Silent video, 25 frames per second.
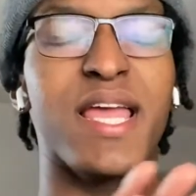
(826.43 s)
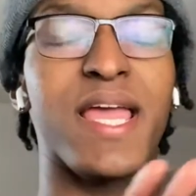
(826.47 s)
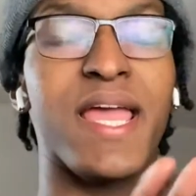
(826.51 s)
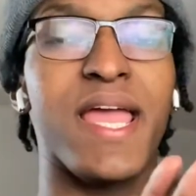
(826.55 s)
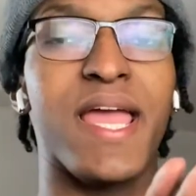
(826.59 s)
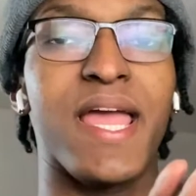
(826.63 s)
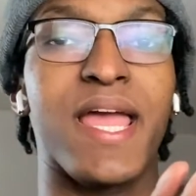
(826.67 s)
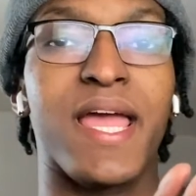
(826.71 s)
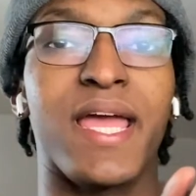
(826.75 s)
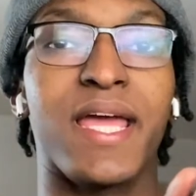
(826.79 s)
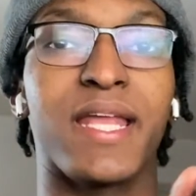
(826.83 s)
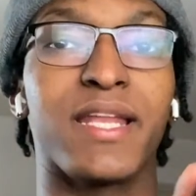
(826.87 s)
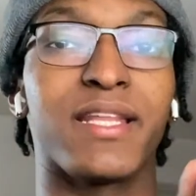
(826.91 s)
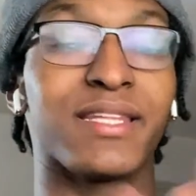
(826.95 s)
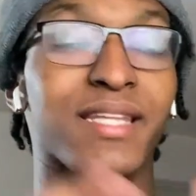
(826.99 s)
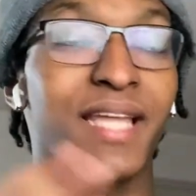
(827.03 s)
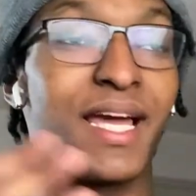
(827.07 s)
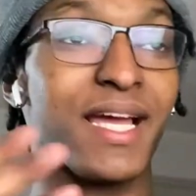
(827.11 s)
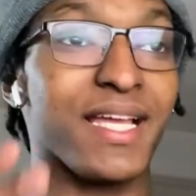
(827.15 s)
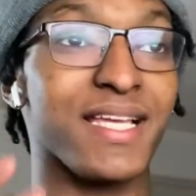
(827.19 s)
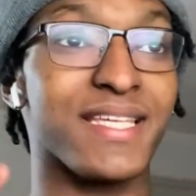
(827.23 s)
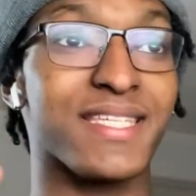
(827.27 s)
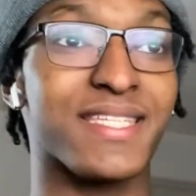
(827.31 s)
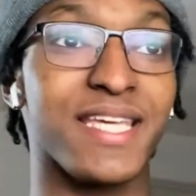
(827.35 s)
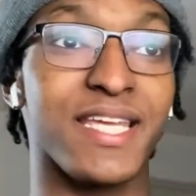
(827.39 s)
and like
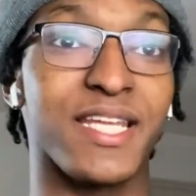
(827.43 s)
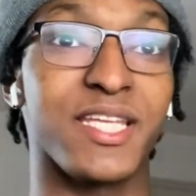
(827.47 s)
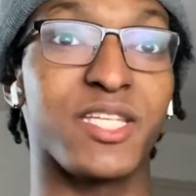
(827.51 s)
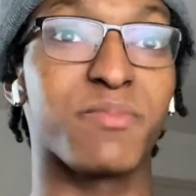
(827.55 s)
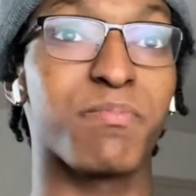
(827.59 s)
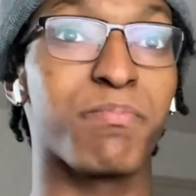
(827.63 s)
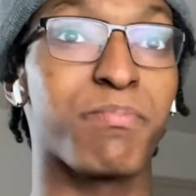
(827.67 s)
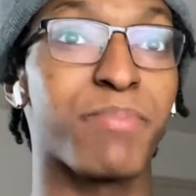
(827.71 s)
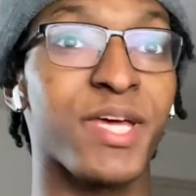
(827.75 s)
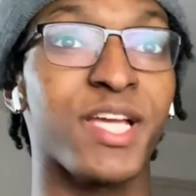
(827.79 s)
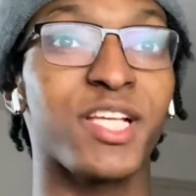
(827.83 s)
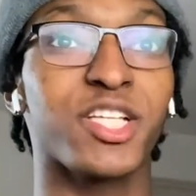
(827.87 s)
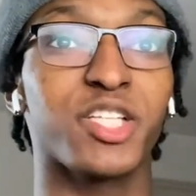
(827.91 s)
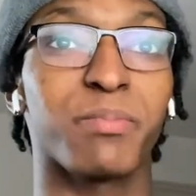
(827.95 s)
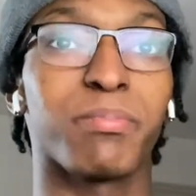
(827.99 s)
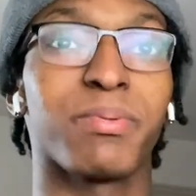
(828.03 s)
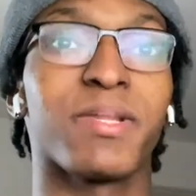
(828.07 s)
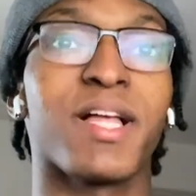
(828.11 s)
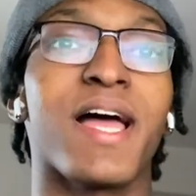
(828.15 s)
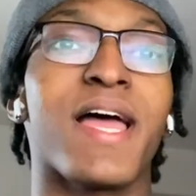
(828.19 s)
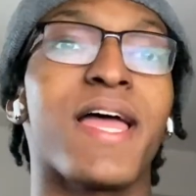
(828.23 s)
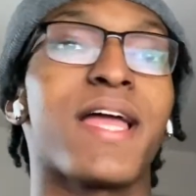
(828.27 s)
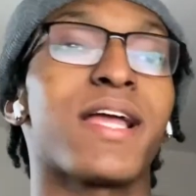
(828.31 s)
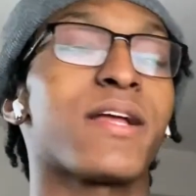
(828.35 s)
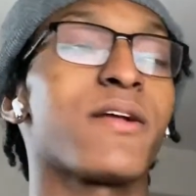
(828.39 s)
I said, it's pitch
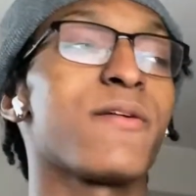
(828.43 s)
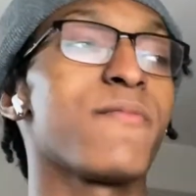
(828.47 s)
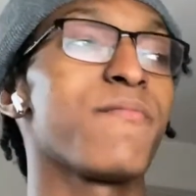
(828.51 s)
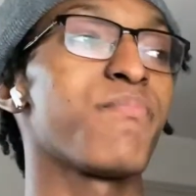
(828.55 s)
black.